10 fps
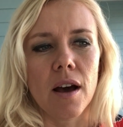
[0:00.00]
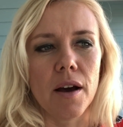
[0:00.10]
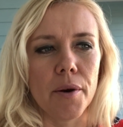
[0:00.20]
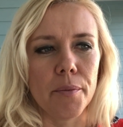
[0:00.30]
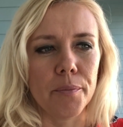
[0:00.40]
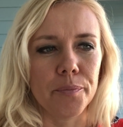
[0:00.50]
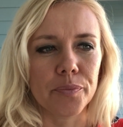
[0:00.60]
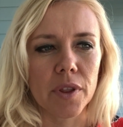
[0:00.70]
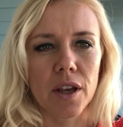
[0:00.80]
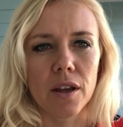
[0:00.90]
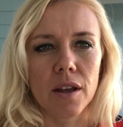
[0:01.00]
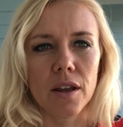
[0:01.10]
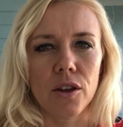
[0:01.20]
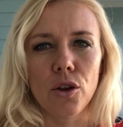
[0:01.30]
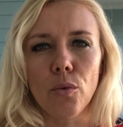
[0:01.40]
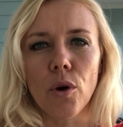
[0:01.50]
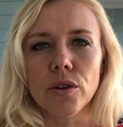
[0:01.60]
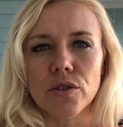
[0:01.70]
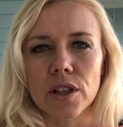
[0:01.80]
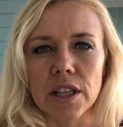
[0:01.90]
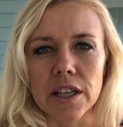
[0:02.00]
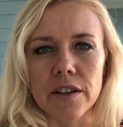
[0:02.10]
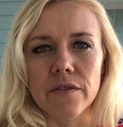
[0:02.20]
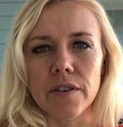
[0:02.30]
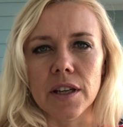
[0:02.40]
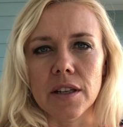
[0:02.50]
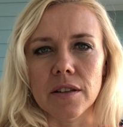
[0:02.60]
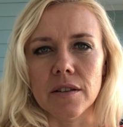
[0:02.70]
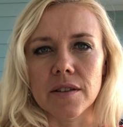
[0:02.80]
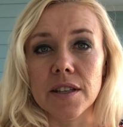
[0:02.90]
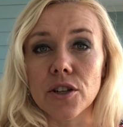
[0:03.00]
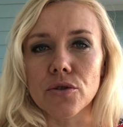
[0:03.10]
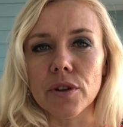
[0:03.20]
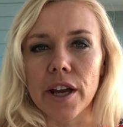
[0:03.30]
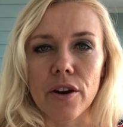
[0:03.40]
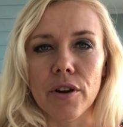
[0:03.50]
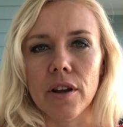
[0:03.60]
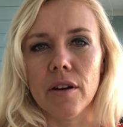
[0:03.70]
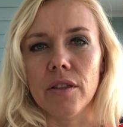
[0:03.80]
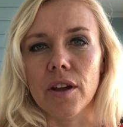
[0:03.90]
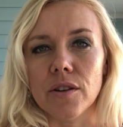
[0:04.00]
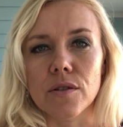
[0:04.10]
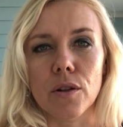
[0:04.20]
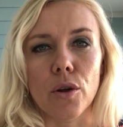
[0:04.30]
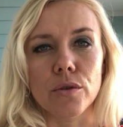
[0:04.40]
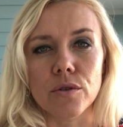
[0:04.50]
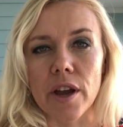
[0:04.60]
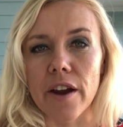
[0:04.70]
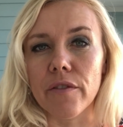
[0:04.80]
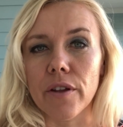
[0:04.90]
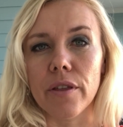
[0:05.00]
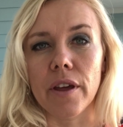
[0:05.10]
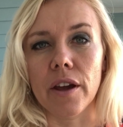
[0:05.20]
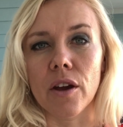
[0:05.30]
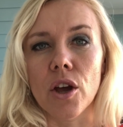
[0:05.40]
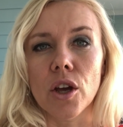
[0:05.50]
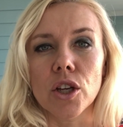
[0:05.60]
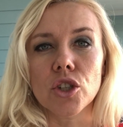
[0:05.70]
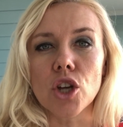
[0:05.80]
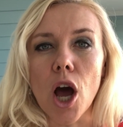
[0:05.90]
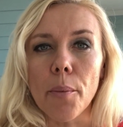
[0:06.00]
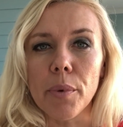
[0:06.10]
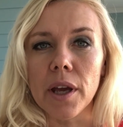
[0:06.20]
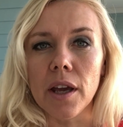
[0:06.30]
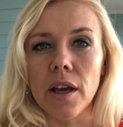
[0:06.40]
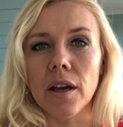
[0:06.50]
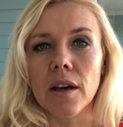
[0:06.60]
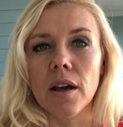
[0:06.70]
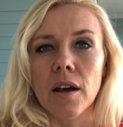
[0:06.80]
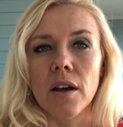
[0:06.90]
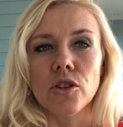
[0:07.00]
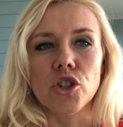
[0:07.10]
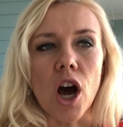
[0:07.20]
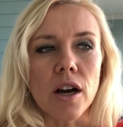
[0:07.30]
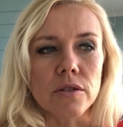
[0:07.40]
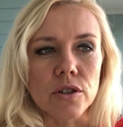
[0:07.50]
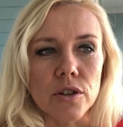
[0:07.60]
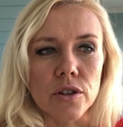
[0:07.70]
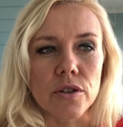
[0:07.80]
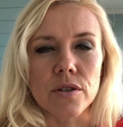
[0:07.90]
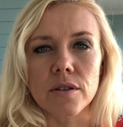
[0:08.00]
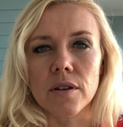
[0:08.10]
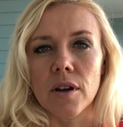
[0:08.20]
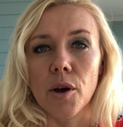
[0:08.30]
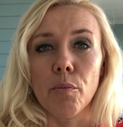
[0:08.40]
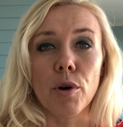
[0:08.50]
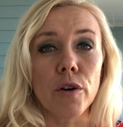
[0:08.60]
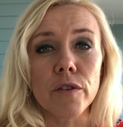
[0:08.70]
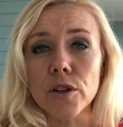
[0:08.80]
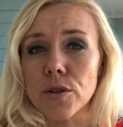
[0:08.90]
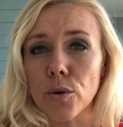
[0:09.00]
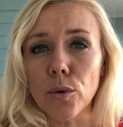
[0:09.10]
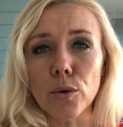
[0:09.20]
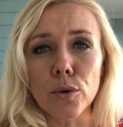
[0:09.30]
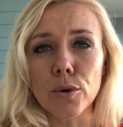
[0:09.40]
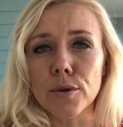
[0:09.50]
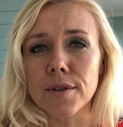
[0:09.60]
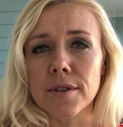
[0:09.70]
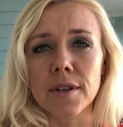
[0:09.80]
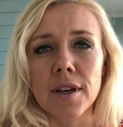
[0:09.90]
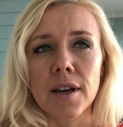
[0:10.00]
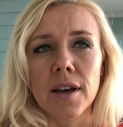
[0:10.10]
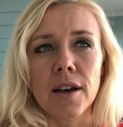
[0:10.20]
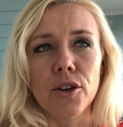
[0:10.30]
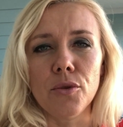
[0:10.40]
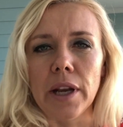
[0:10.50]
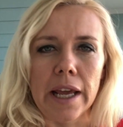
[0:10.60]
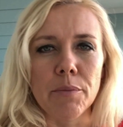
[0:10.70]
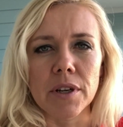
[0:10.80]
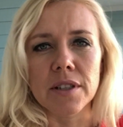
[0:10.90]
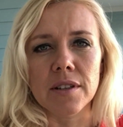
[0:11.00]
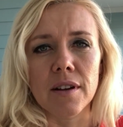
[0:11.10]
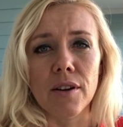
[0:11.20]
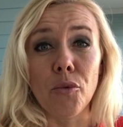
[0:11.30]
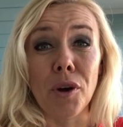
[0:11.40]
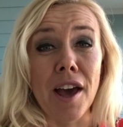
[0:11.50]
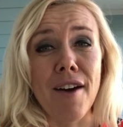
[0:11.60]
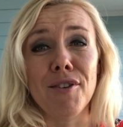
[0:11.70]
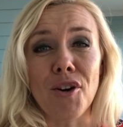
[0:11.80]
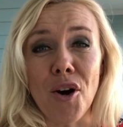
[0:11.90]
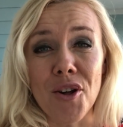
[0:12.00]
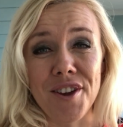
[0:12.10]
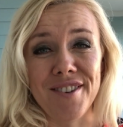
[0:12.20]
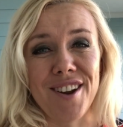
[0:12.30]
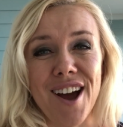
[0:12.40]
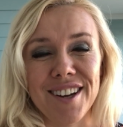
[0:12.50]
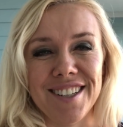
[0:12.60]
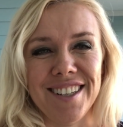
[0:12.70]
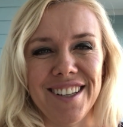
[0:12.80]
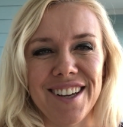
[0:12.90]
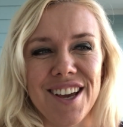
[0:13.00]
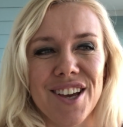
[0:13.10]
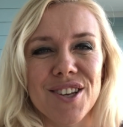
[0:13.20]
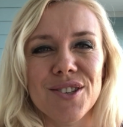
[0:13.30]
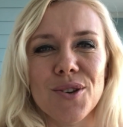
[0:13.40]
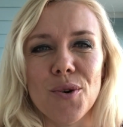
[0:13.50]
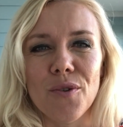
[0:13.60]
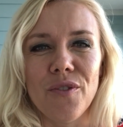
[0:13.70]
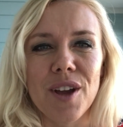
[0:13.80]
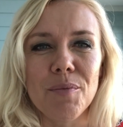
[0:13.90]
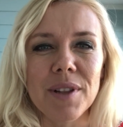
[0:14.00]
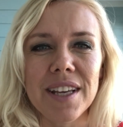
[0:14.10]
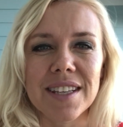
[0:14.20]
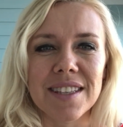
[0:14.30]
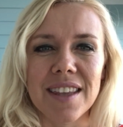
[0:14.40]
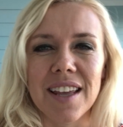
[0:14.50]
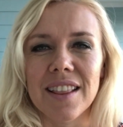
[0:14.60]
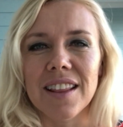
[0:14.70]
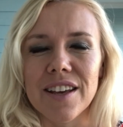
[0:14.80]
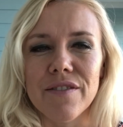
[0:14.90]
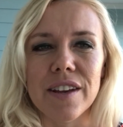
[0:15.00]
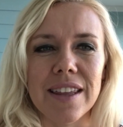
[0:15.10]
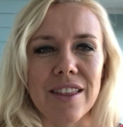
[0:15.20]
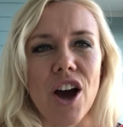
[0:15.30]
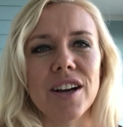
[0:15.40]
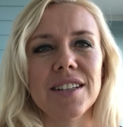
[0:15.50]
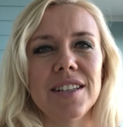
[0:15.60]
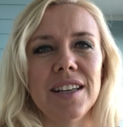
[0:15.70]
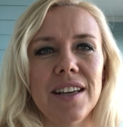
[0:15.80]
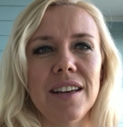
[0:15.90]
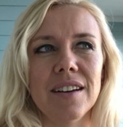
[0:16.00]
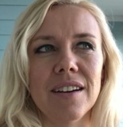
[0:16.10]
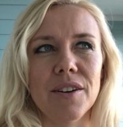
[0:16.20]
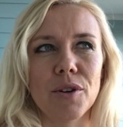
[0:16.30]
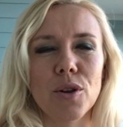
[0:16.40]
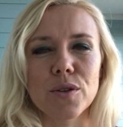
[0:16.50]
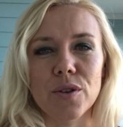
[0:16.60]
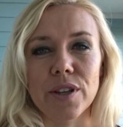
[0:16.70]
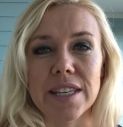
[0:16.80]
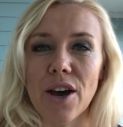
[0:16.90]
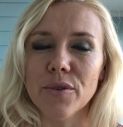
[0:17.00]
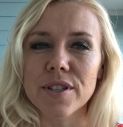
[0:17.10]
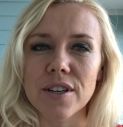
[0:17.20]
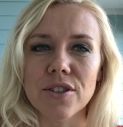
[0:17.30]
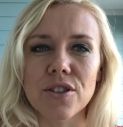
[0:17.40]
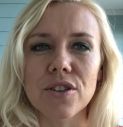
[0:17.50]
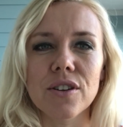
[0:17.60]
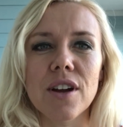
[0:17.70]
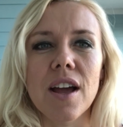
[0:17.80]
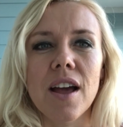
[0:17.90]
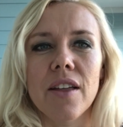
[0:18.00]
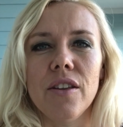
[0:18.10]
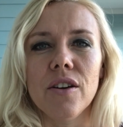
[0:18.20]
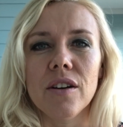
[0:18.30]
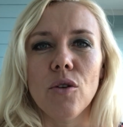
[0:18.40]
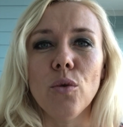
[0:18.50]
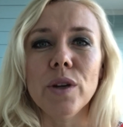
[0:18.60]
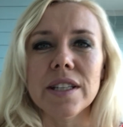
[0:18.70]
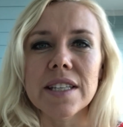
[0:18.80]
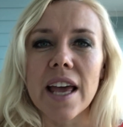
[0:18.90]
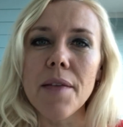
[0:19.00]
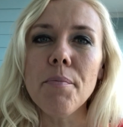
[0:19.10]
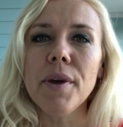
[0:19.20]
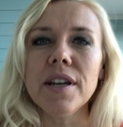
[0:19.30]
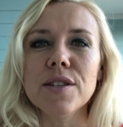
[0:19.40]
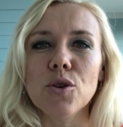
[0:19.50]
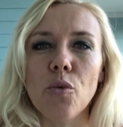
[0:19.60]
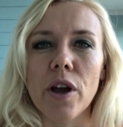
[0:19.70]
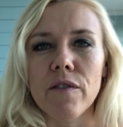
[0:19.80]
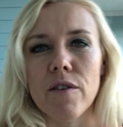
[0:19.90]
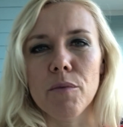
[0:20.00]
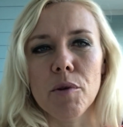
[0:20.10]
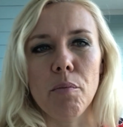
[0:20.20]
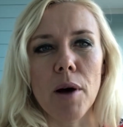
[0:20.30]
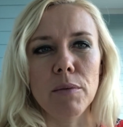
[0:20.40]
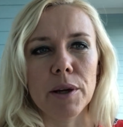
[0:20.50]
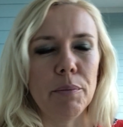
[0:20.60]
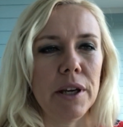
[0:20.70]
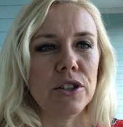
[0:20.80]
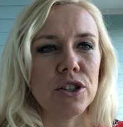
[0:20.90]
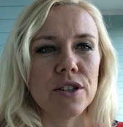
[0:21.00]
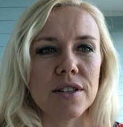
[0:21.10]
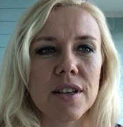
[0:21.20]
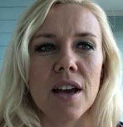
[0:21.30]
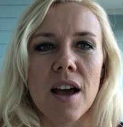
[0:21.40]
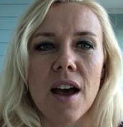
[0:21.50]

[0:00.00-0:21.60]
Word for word: Um, you want to live in a central area that is close to everything shopping, doctors, perfect schools, you name it. We have it all here in Nocatee. So families that live in Nocatee, uh, close to the town center, they are only 10 minutes away from the public beaches.